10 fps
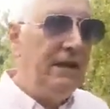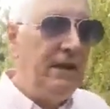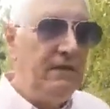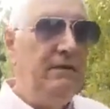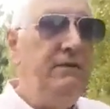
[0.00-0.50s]

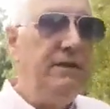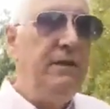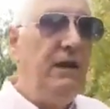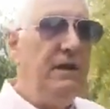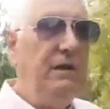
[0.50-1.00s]
Now,
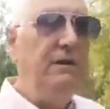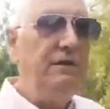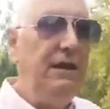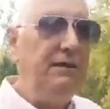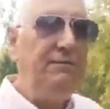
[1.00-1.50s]

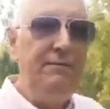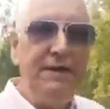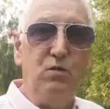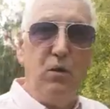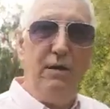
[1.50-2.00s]

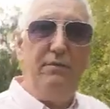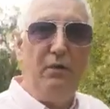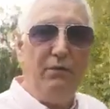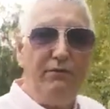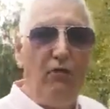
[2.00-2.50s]
there's
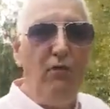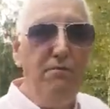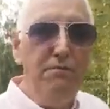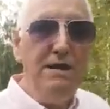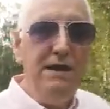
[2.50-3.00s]

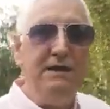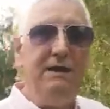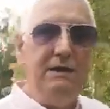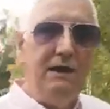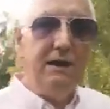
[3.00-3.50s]
1.4
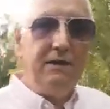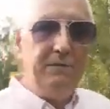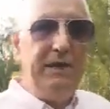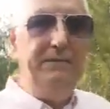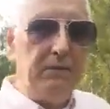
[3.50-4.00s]
million
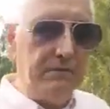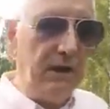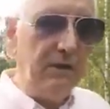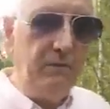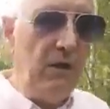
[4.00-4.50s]

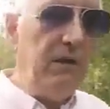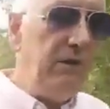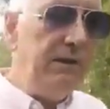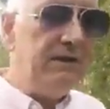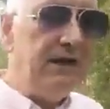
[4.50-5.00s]
people. I
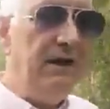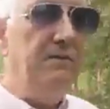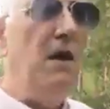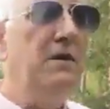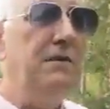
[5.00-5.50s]
won't go into
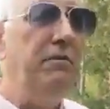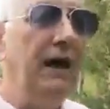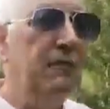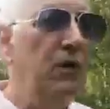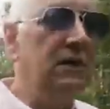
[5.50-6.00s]
how the
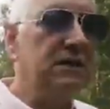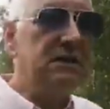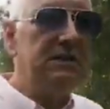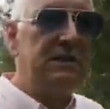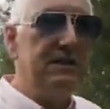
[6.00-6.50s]
marketing plan
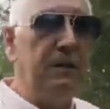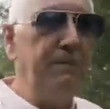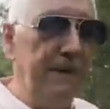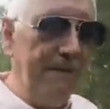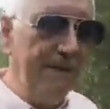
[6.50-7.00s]
works because it's
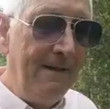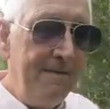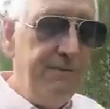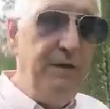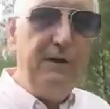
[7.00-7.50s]
not been
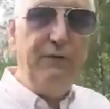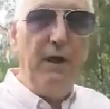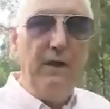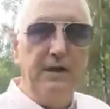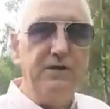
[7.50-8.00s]
fully
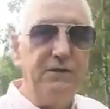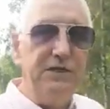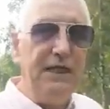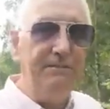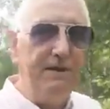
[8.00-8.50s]
finalised
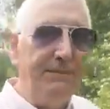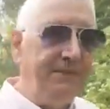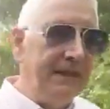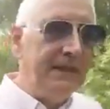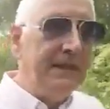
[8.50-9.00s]
for us yet,
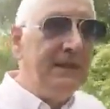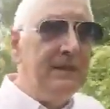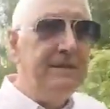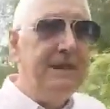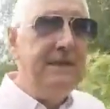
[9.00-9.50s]
but
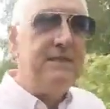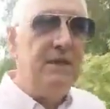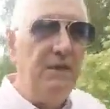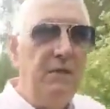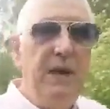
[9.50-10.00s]

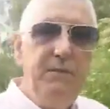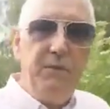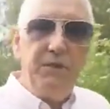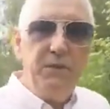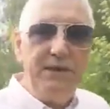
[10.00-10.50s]
there's a lot of
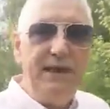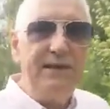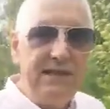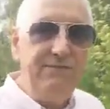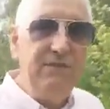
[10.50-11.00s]
people between
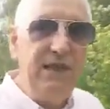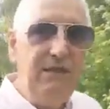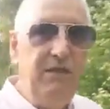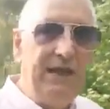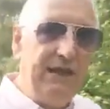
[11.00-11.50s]
that
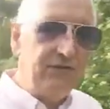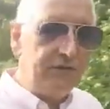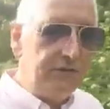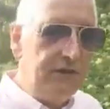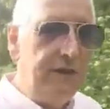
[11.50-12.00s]

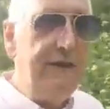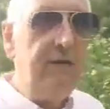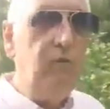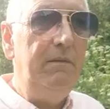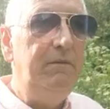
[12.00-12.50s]
17,000
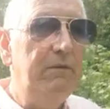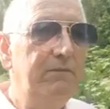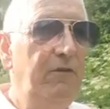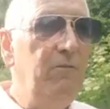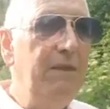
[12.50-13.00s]
and
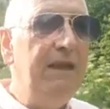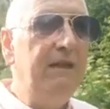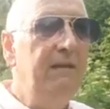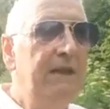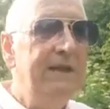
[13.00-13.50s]
1.4
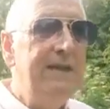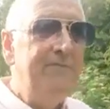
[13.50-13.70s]
million